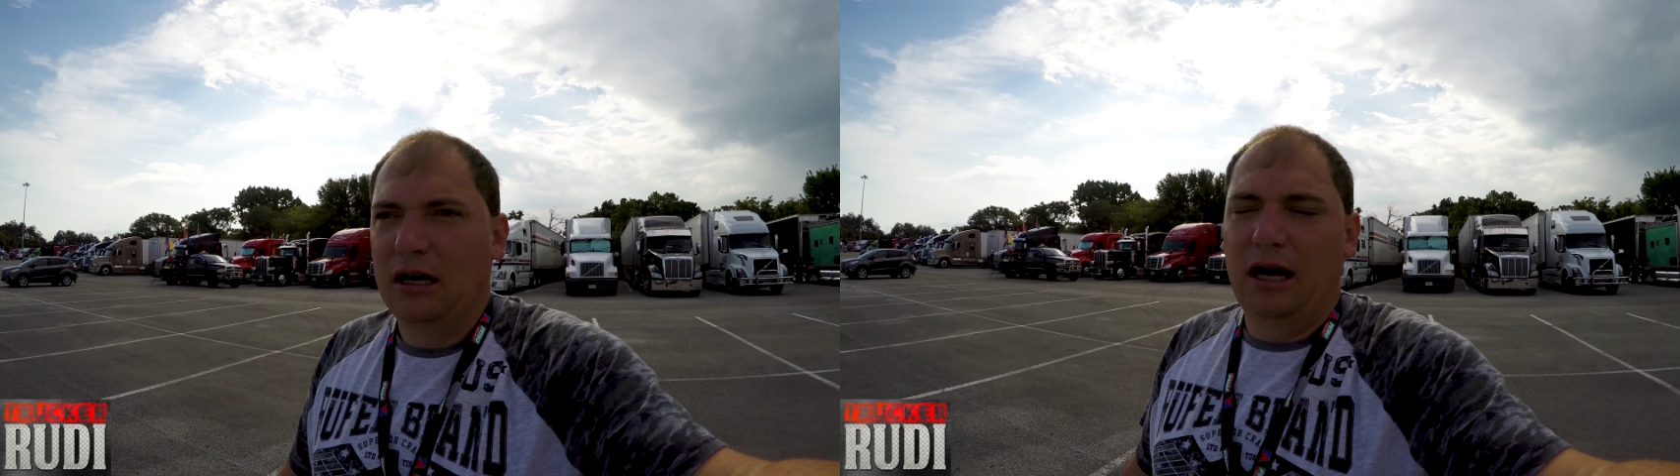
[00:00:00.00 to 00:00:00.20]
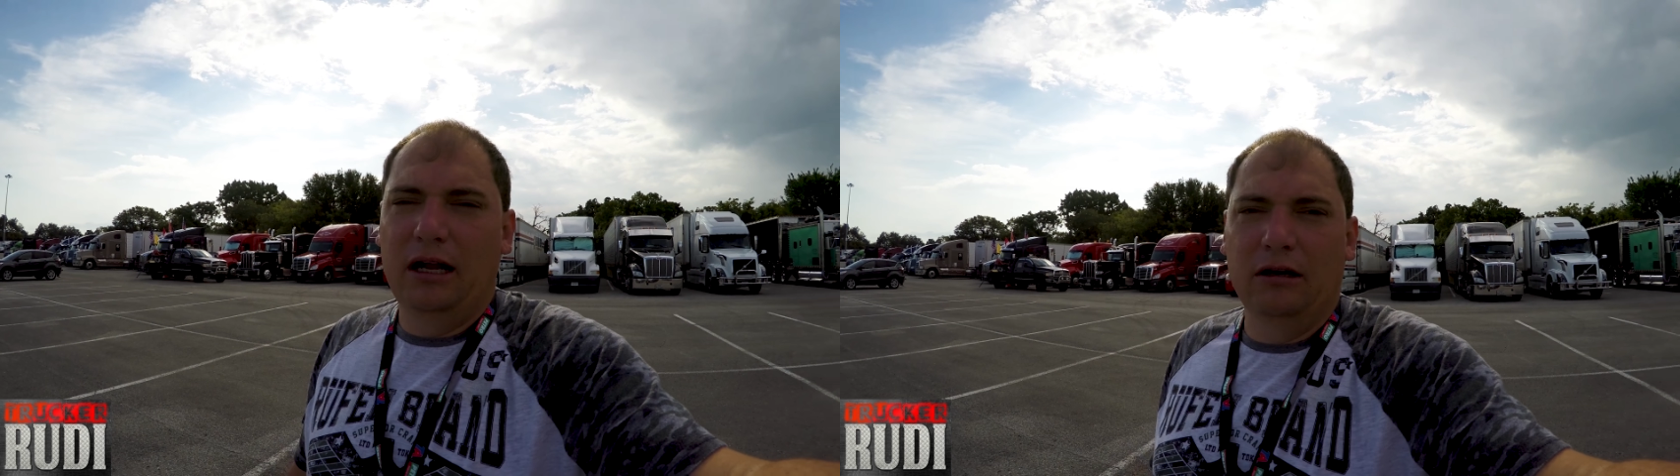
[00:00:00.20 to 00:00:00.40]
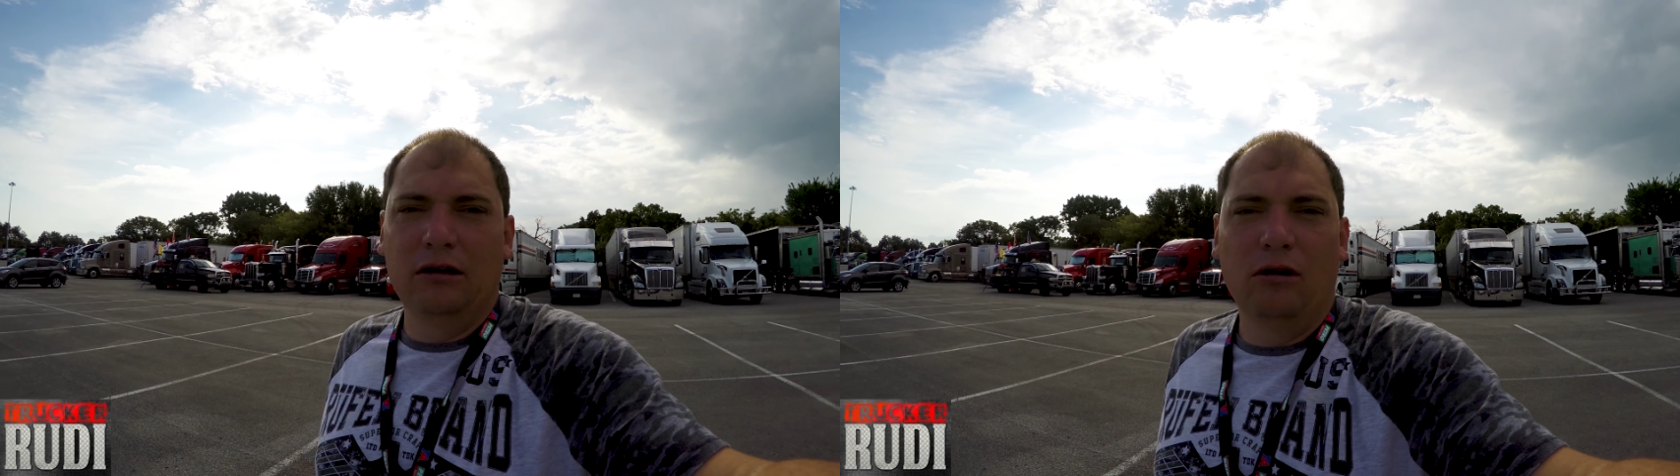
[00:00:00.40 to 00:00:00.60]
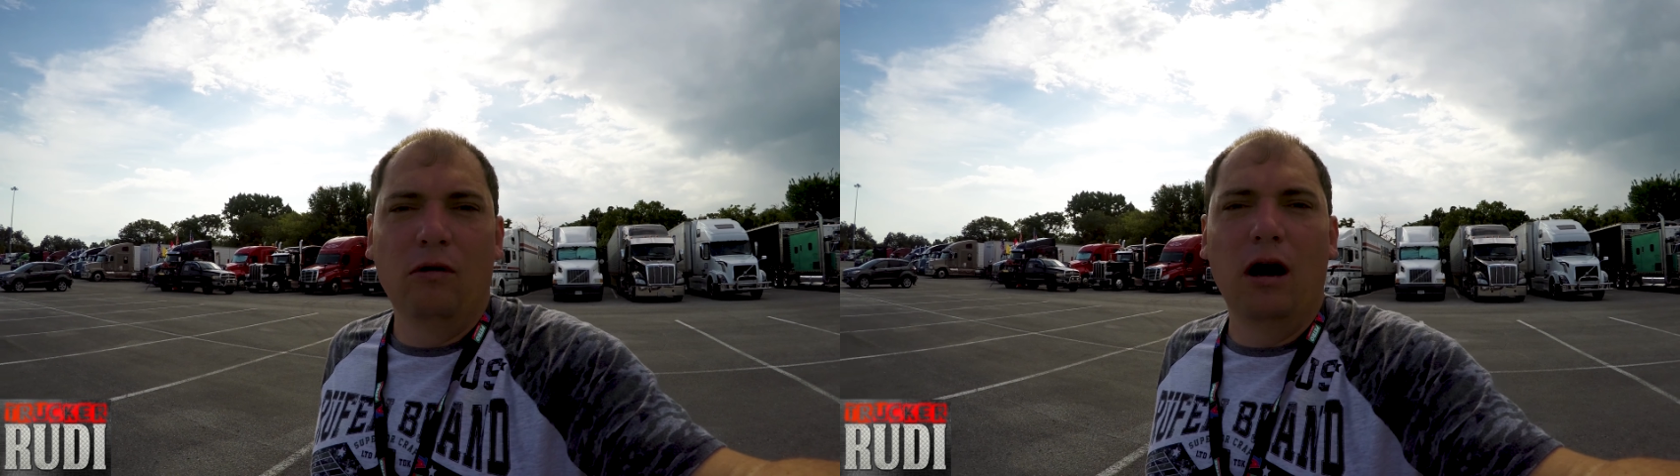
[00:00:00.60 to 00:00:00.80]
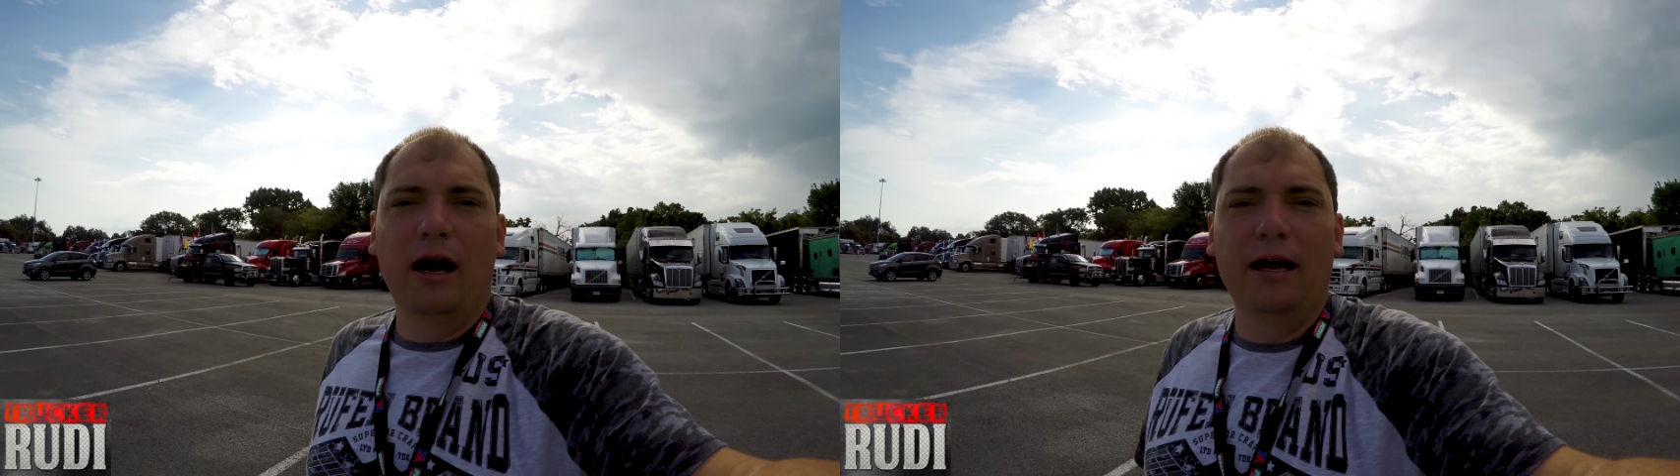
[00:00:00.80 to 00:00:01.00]
I don't
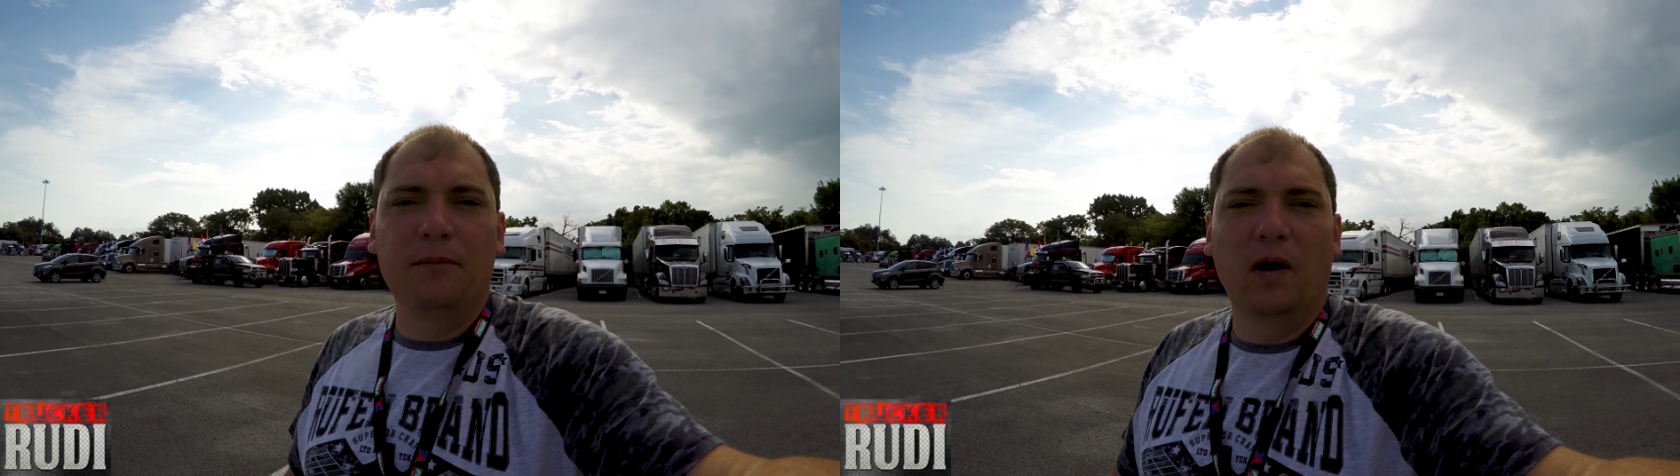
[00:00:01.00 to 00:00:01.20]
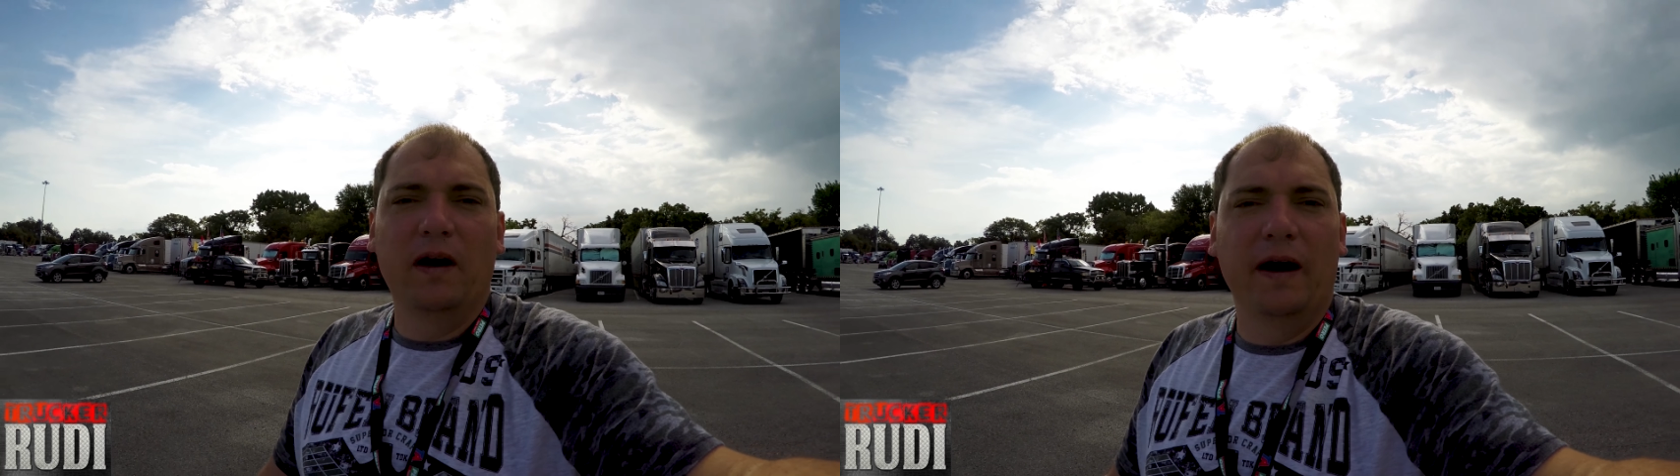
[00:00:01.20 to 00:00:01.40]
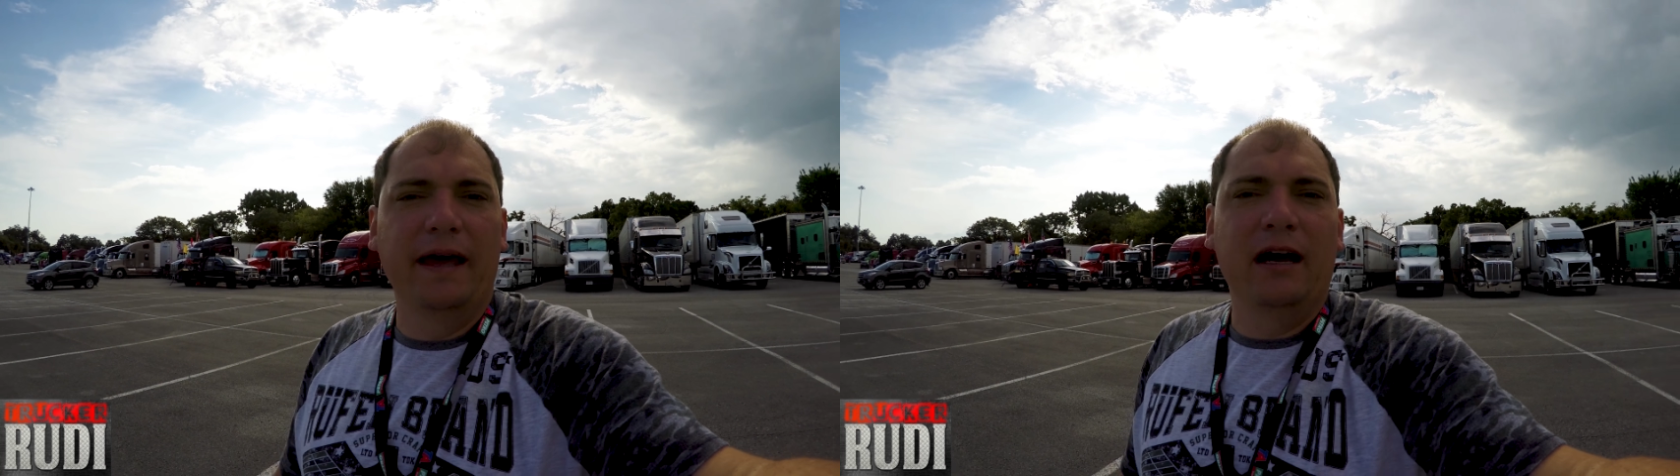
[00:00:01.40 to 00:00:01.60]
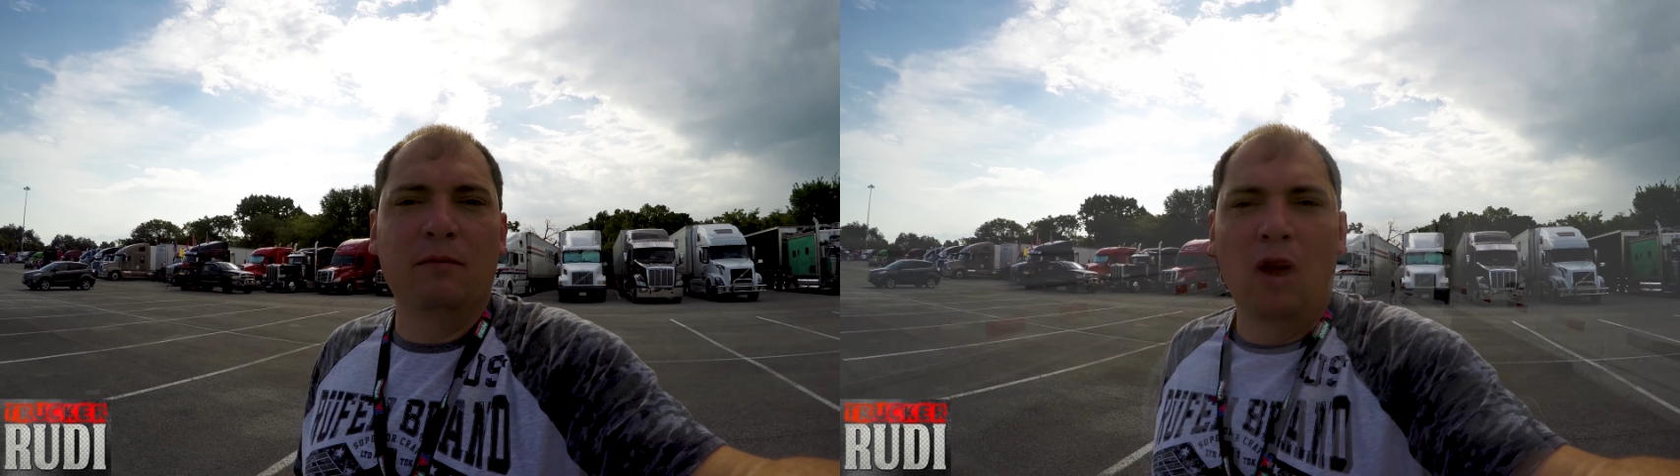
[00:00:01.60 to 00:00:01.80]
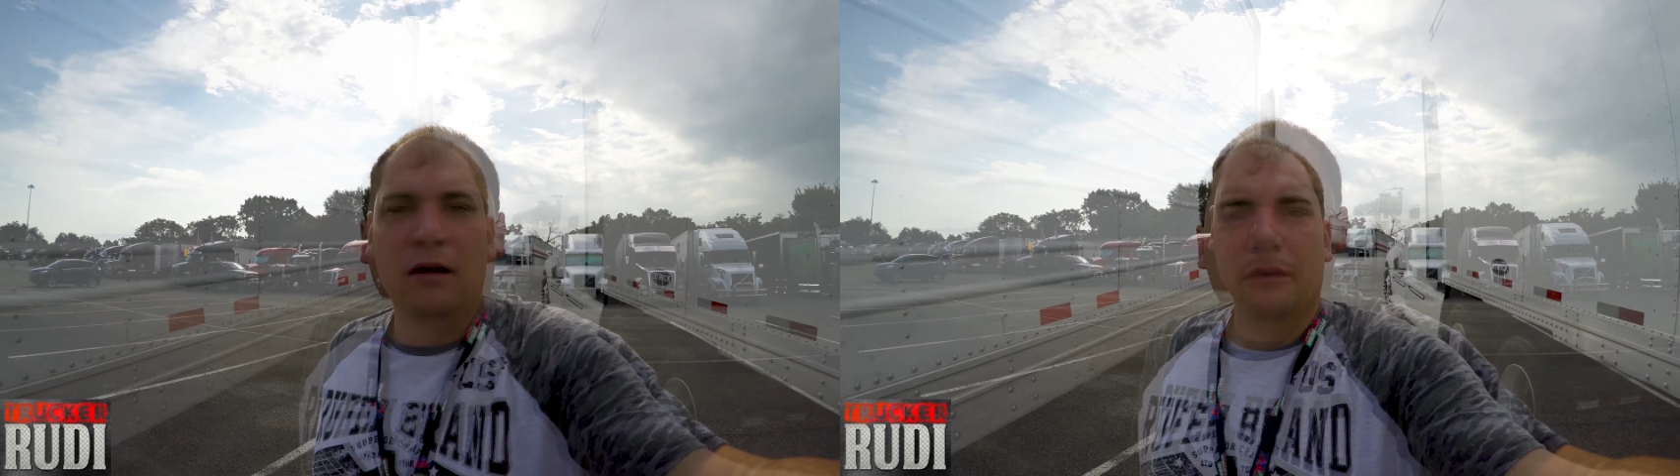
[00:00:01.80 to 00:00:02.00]
know why, but I am
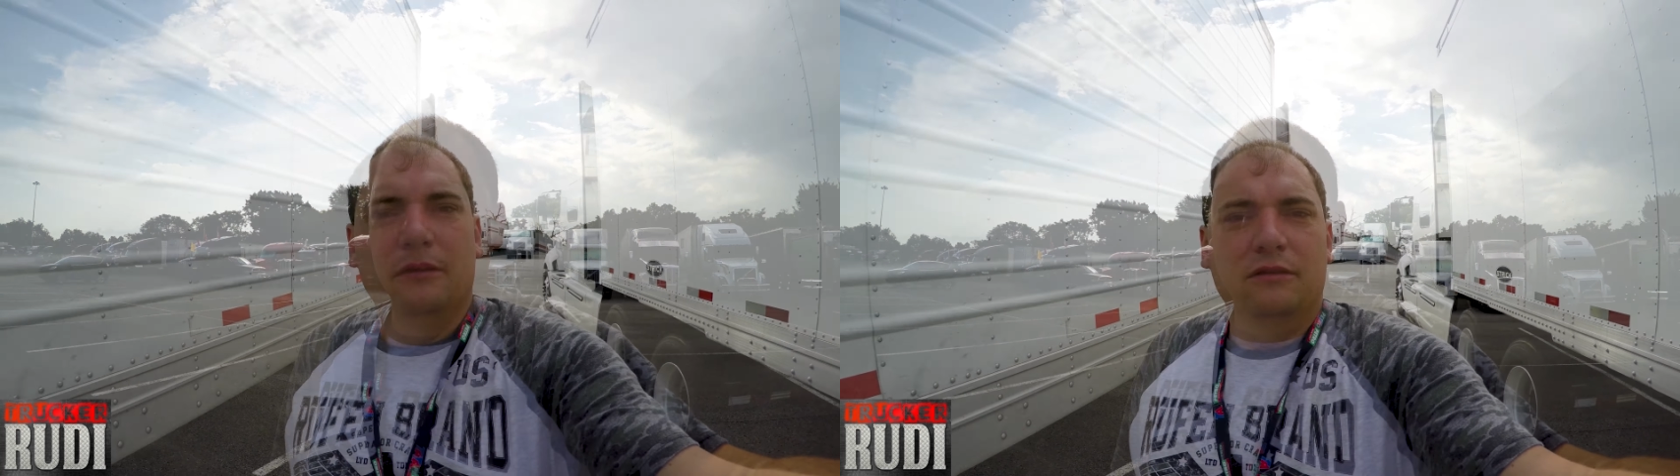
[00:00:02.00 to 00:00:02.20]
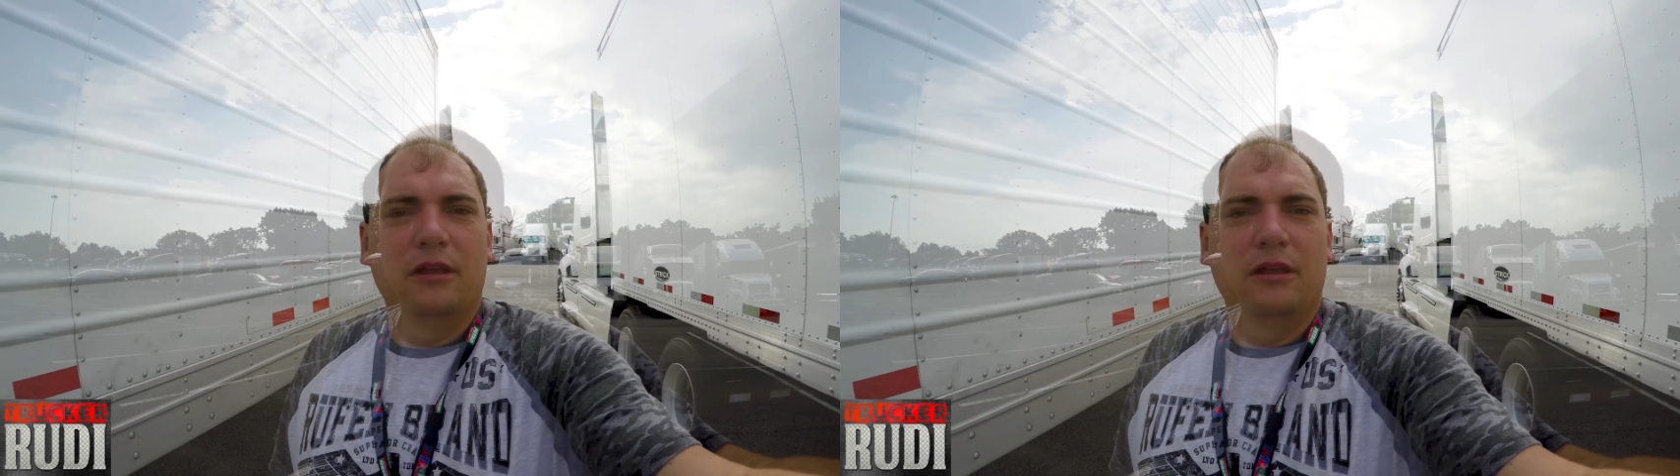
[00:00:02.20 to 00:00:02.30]
hungry.